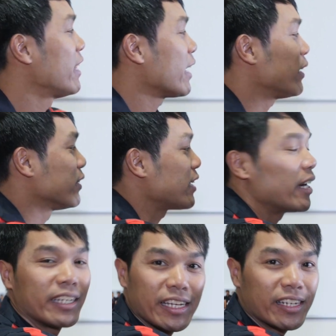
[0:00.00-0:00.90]
That goes
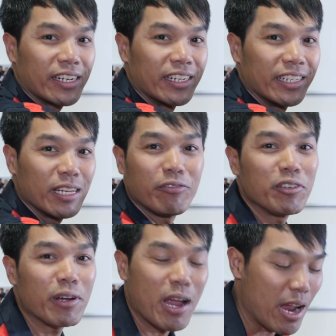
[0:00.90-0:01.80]
on here. If
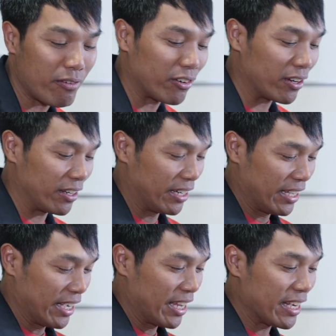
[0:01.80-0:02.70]
you ever
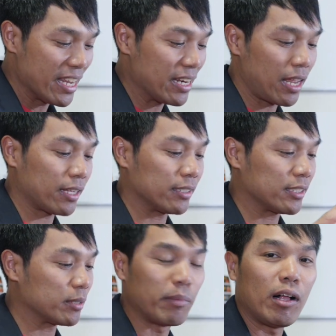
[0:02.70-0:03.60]
need like a
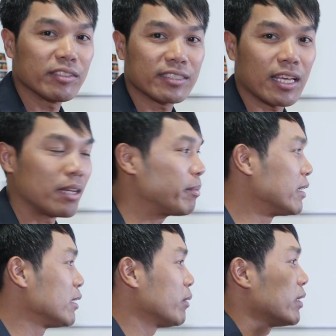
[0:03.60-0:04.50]
small setup
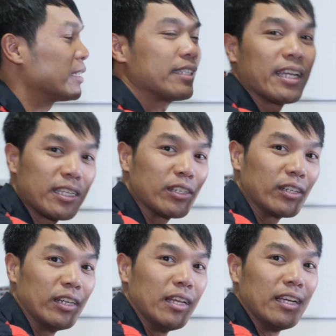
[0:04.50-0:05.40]
and you don't want to take
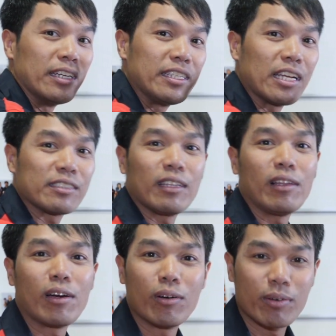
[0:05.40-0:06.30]
your
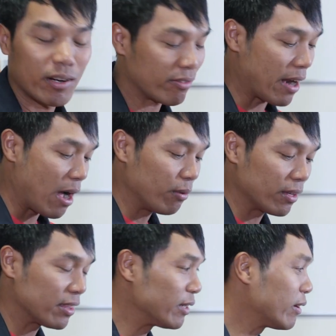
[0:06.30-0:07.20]
DSLR or whatever out
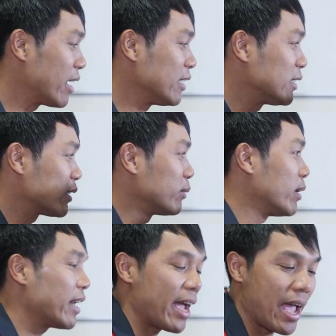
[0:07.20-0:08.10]
with you and you just
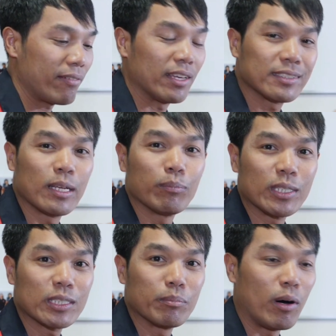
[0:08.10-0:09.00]
want to have like
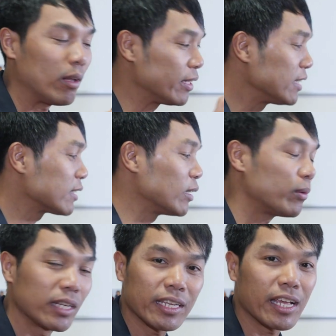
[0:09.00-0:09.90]
something small and you
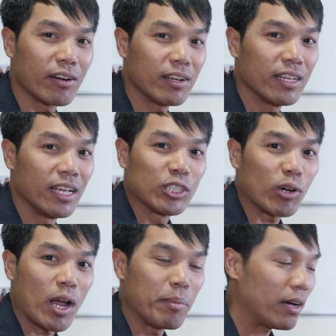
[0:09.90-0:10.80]
still want to carry a
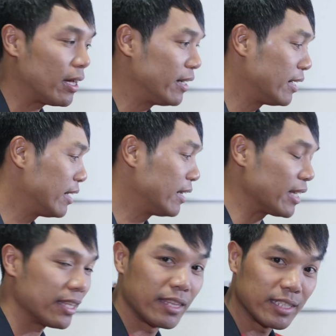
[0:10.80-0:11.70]
tripod,
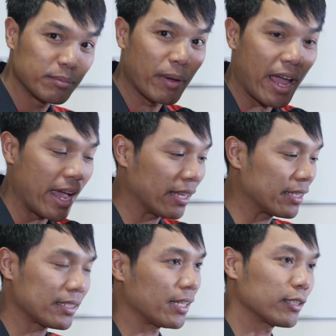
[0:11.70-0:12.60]
in this bag
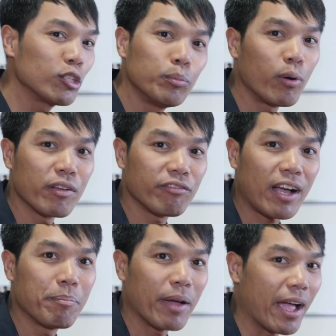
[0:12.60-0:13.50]
that's like
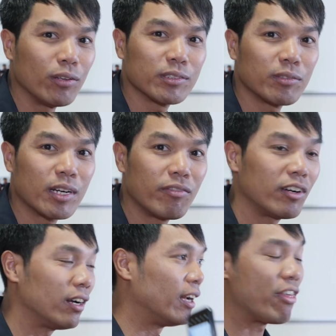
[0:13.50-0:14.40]
2.5 pounds or
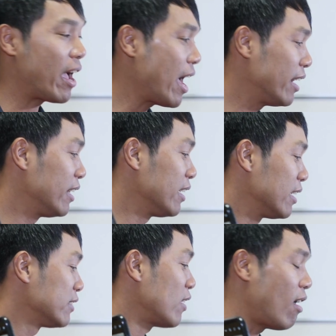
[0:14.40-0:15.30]
whatever. That
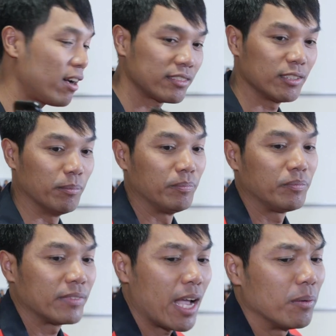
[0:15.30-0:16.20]
is awesome.
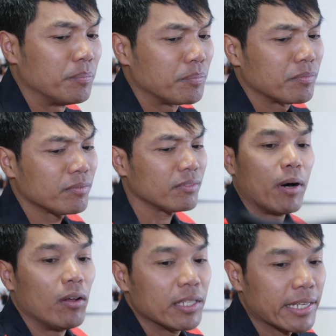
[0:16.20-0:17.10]
Now,
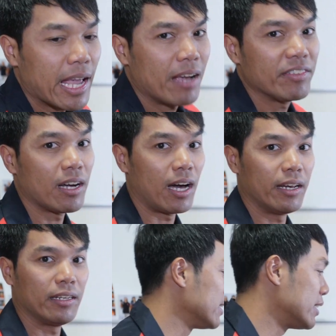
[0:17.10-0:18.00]
my only
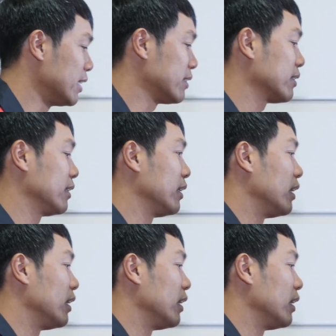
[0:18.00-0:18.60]
caveat is this.